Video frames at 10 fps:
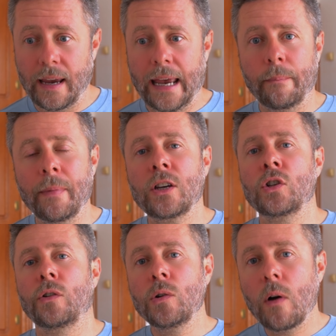and make
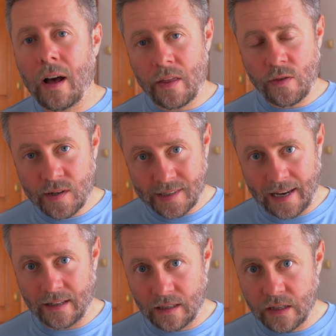sure you
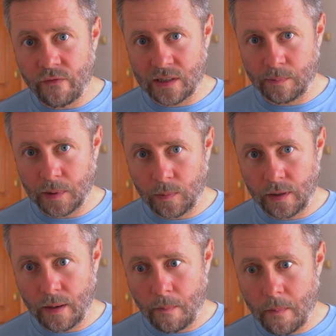understand the difference
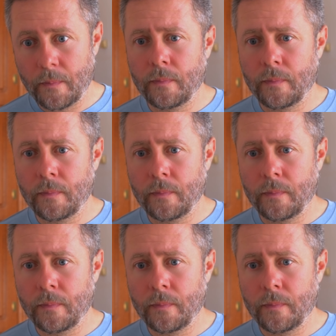between them.